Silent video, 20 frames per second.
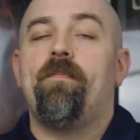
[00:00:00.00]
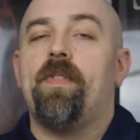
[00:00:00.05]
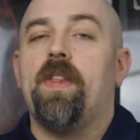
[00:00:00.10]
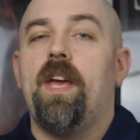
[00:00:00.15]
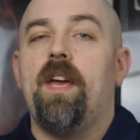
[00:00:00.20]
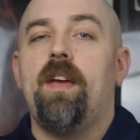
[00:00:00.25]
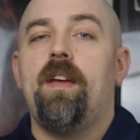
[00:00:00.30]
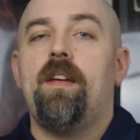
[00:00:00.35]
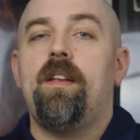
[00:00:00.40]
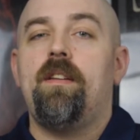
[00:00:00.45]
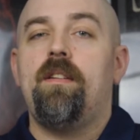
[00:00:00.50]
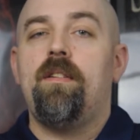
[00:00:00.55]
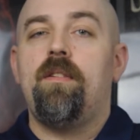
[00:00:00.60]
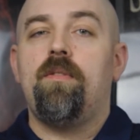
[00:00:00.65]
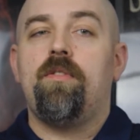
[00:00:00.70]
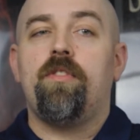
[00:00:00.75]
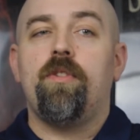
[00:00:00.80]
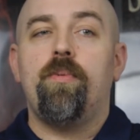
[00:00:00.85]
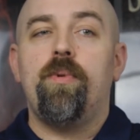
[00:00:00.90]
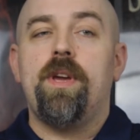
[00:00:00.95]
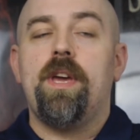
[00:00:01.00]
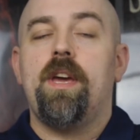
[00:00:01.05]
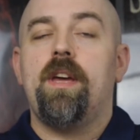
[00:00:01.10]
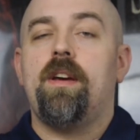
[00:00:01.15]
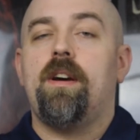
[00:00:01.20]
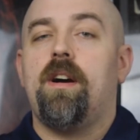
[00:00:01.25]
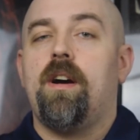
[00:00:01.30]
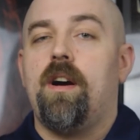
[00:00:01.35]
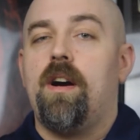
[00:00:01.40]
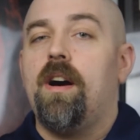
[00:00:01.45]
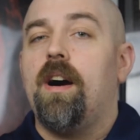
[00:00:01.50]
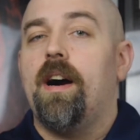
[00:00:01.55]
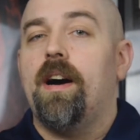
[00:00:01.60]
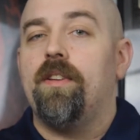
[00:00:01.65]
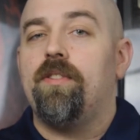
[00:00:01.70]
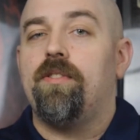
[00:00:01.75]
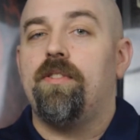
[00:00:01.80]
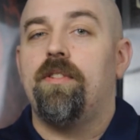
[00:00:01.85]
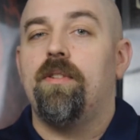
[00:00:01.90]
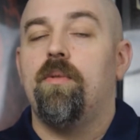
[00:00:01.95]
And so we get
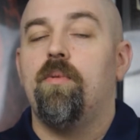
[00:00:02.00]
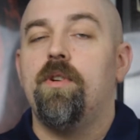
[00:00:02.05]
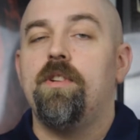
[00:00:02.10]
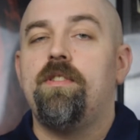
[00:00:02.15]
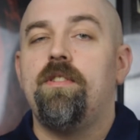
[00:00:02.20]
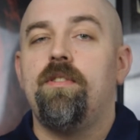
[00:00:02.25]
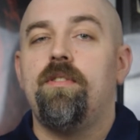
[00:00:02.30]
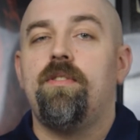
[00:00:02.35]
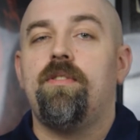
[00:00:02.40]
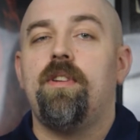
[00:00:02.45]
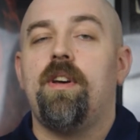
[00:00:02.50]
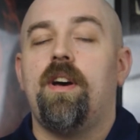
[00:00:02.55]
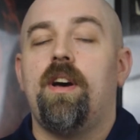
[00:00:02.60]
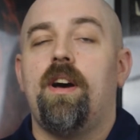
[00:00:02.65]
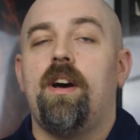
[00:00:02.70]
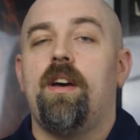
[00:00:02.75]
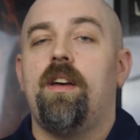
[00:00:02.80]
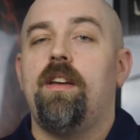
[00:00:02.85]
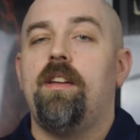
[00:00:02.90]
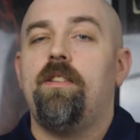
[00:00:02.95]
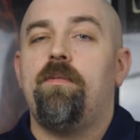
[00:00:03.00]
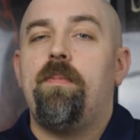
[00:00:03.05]
Us, which is uh it's